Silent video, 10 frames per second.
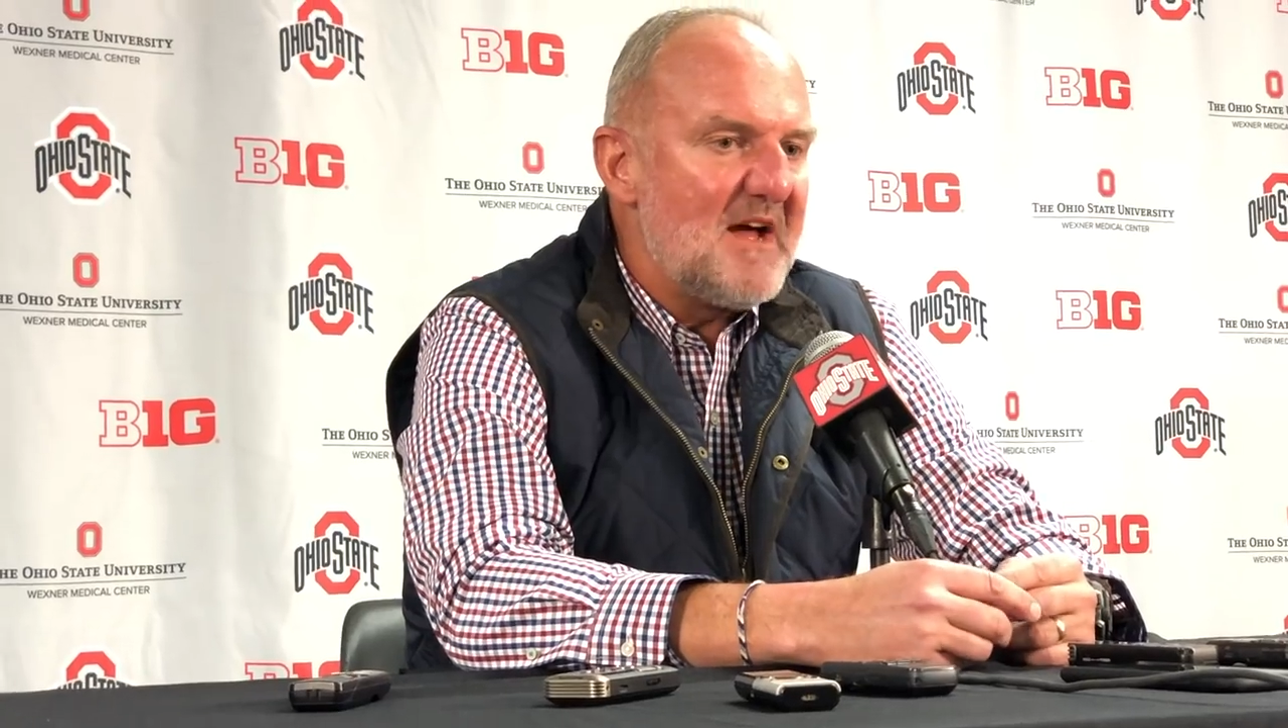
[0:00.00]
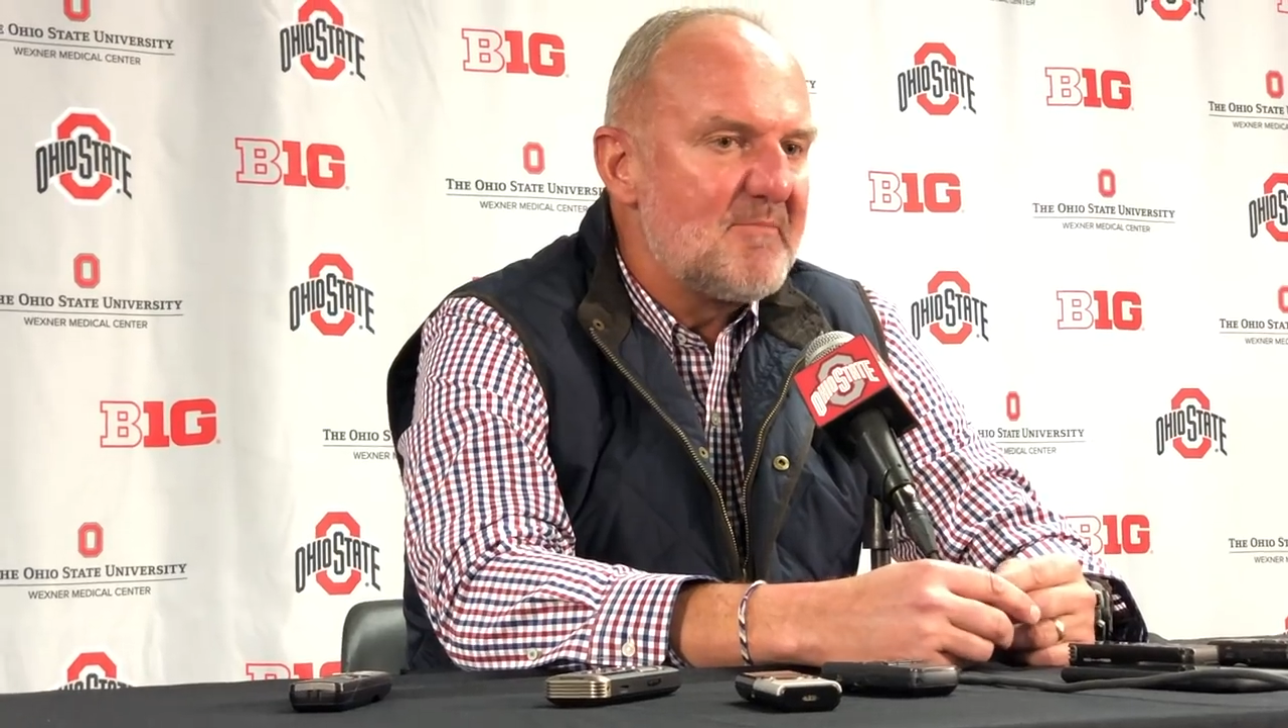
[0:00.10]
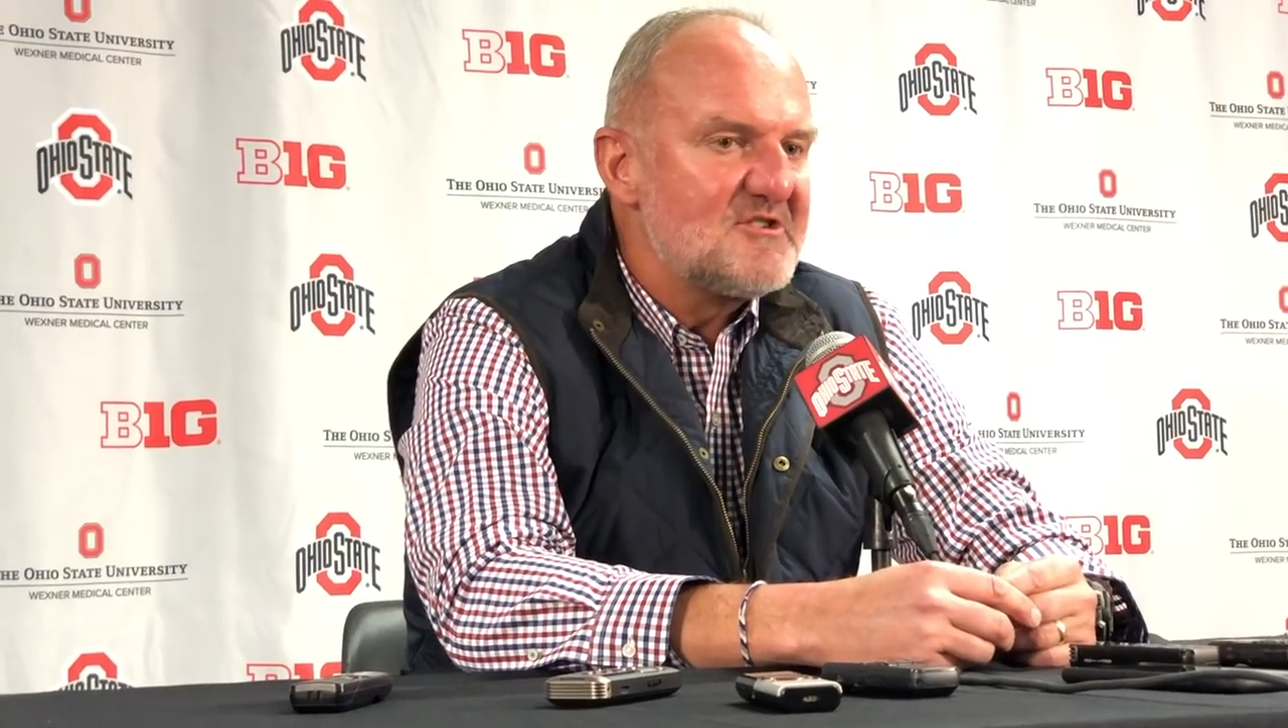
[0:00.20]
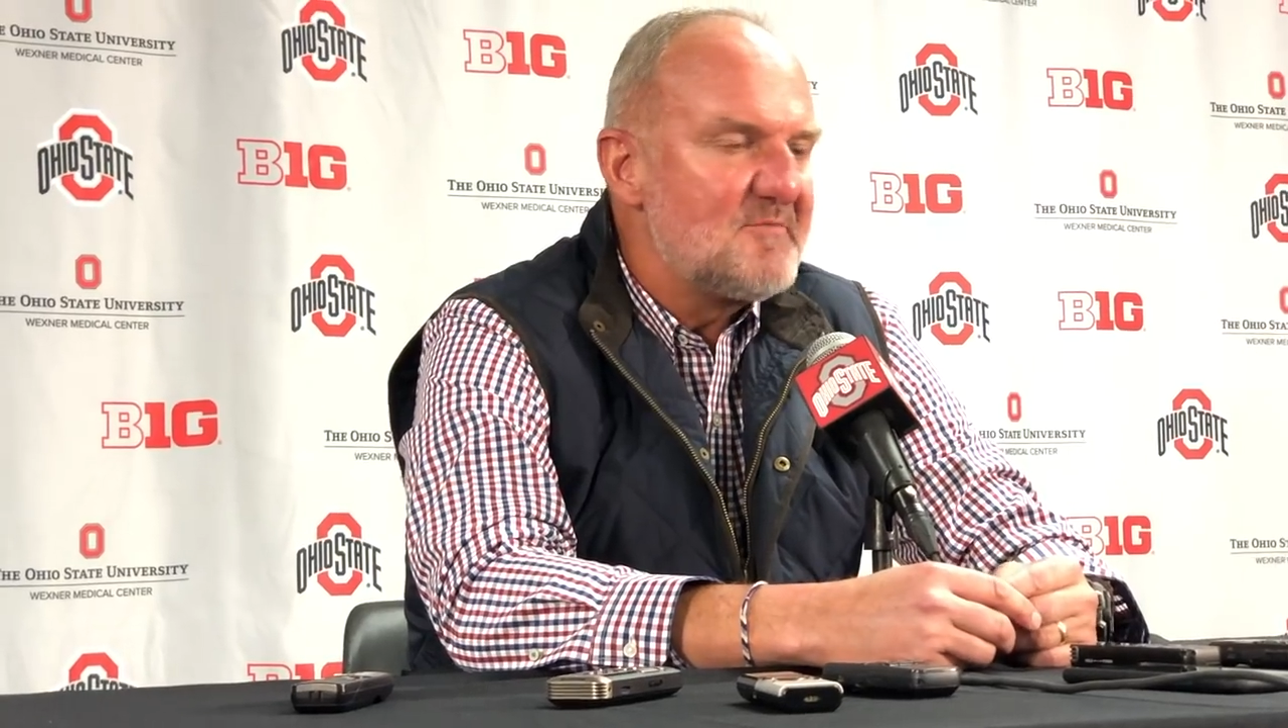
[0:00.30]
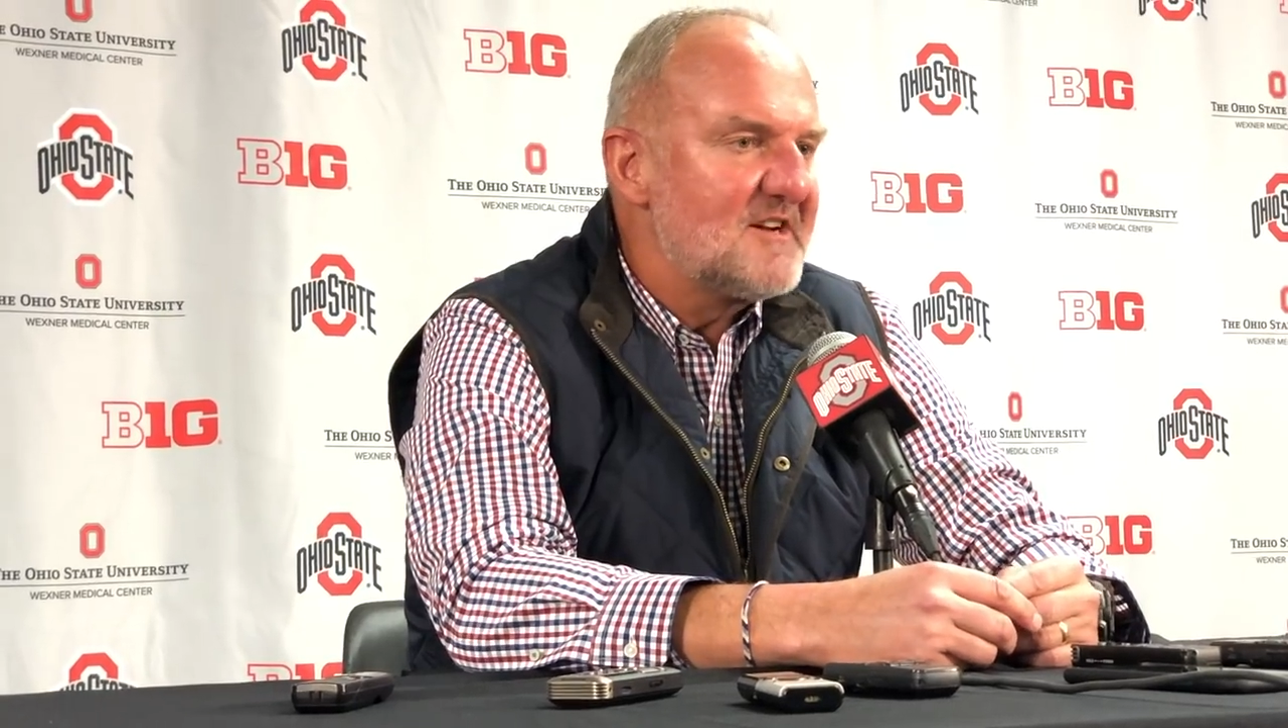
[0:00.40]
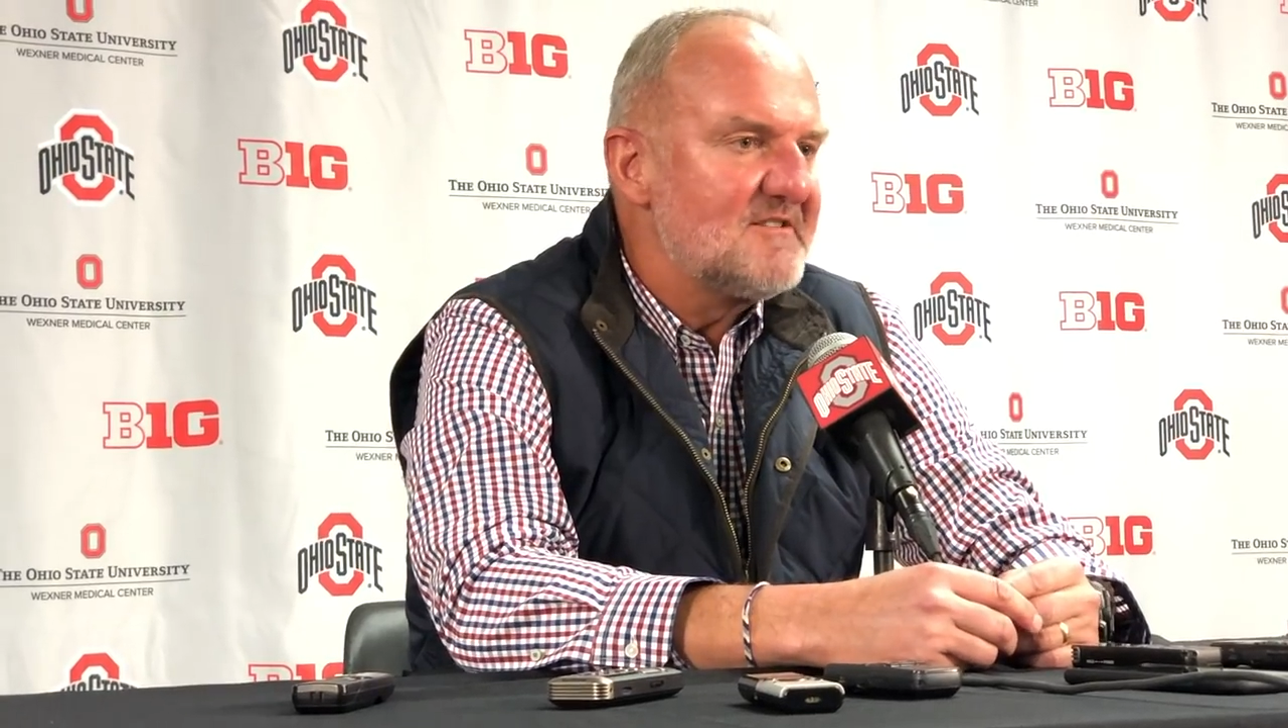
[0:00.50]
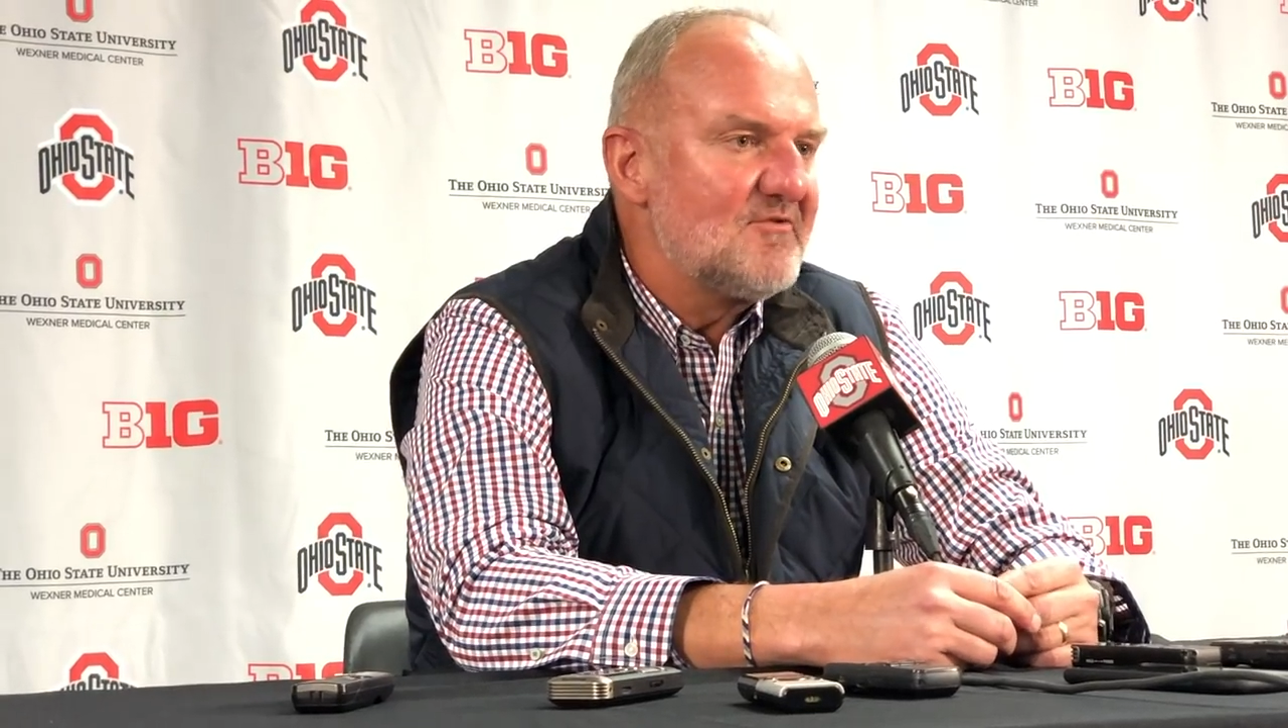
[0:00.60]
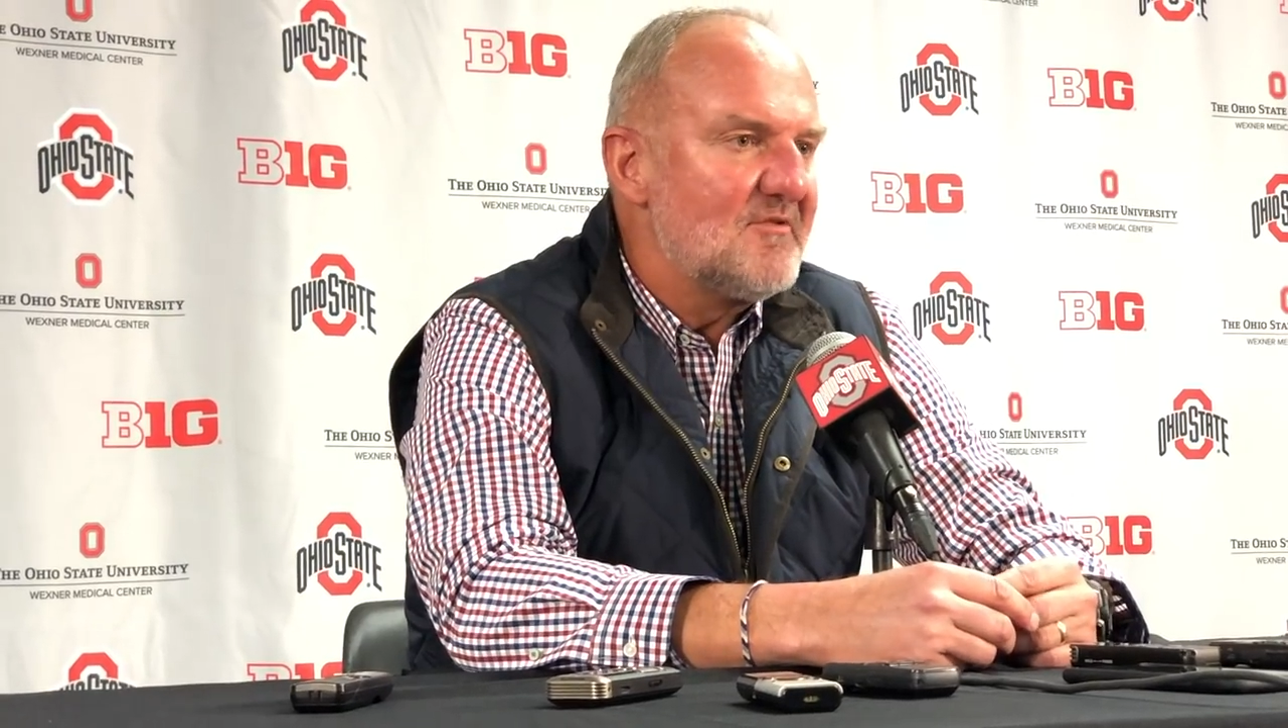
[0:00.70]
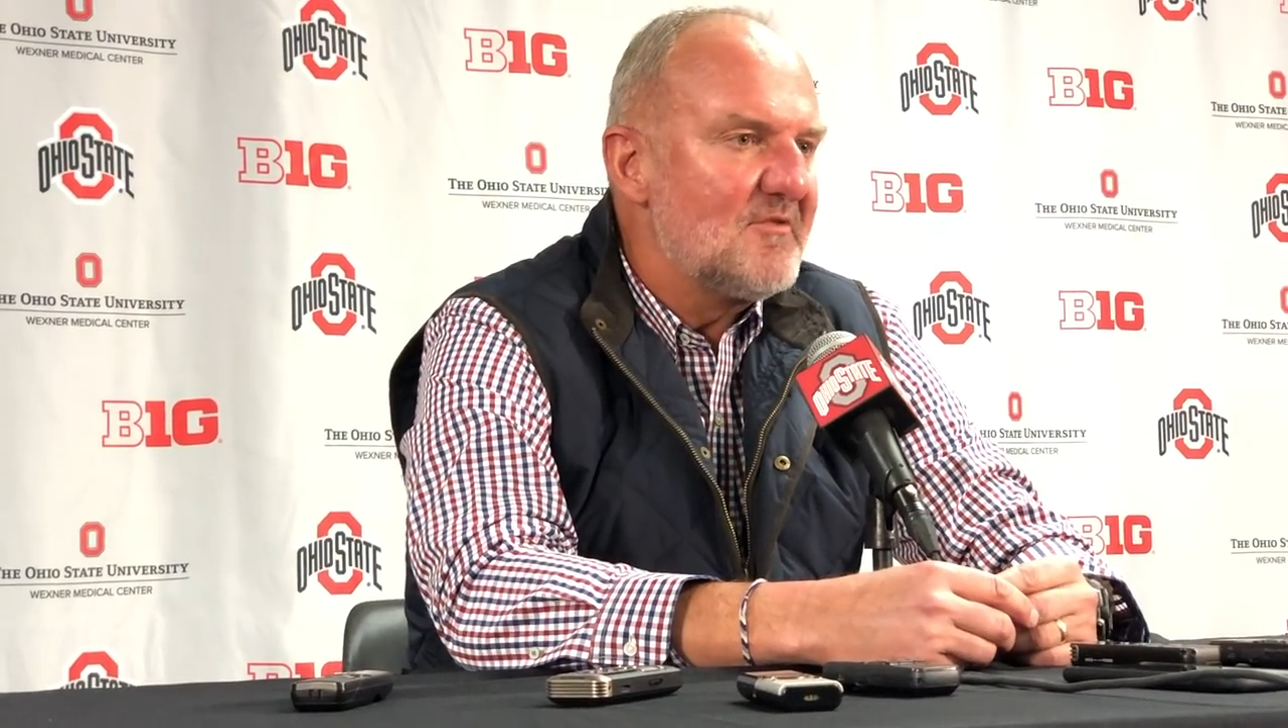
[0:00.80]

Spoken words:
that perspective